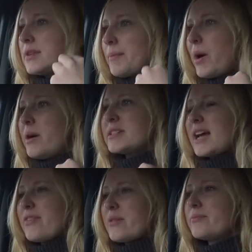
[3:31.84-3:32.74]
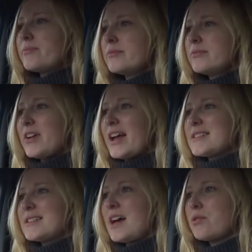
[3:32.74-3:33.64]
about how to get them
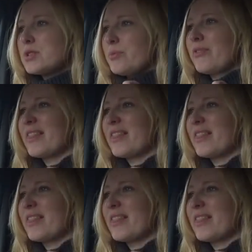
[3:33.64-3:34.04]
fixed and how to